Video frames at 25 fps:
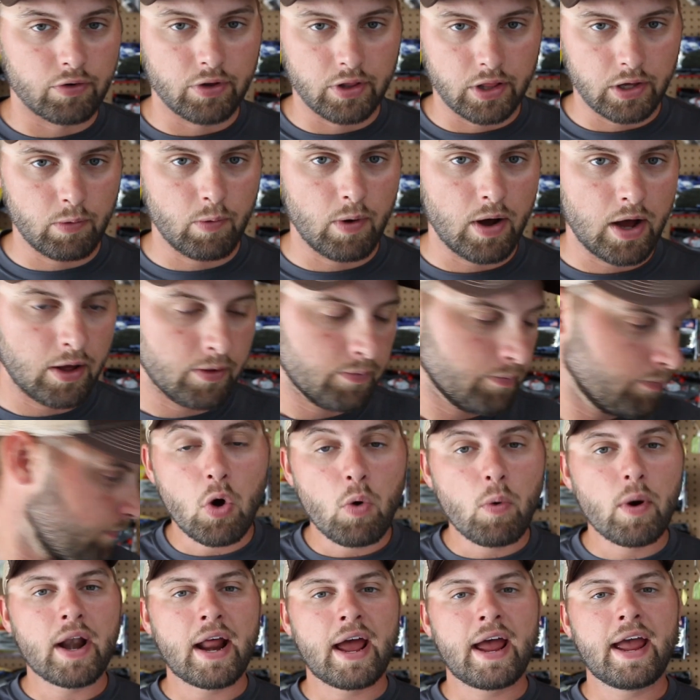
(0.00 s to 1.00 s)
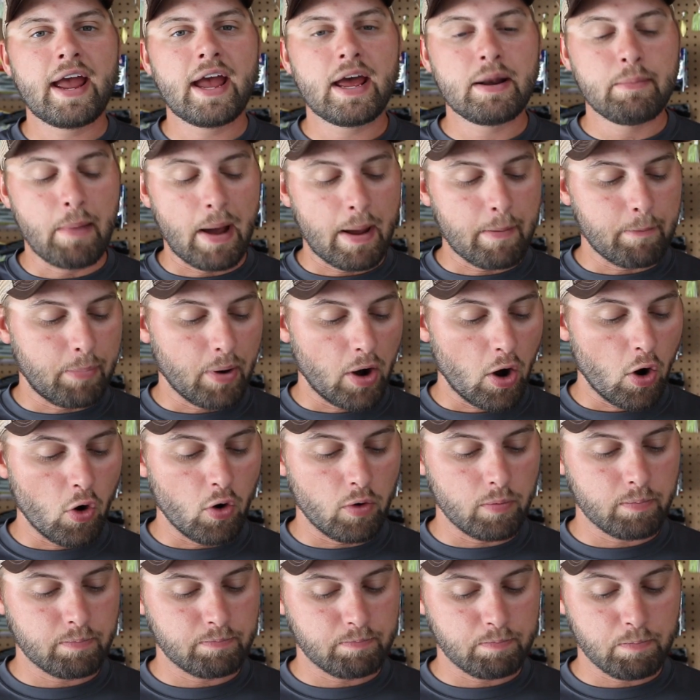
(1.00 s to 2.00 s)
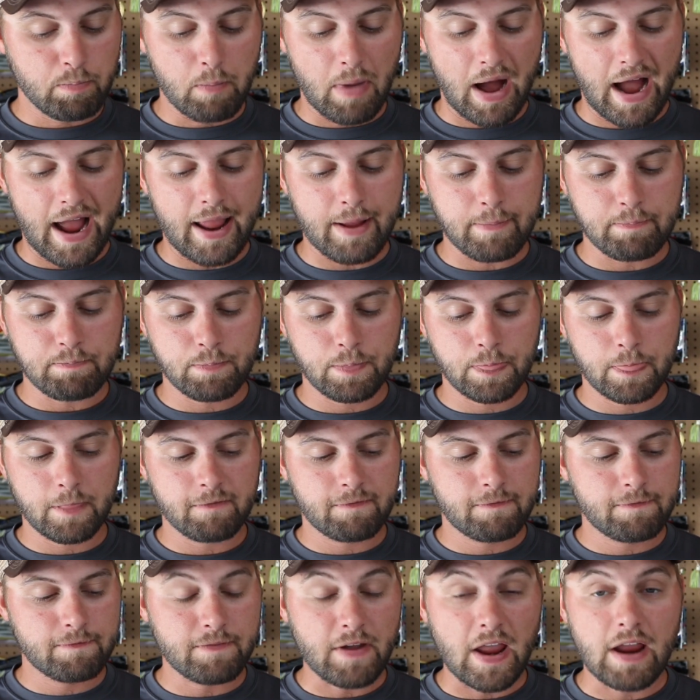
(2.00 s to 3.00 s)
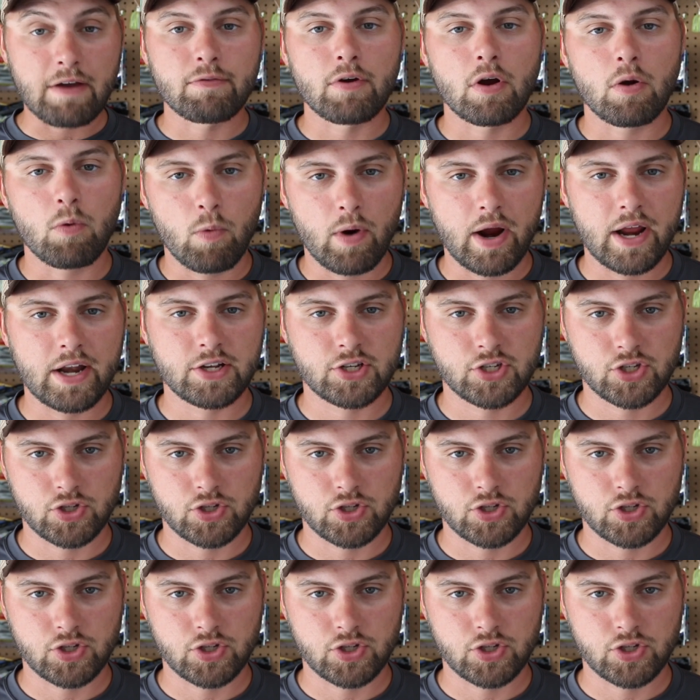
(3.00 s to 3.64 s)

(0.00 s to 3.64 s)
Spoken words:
really well. But when I had my boat, my favorite way to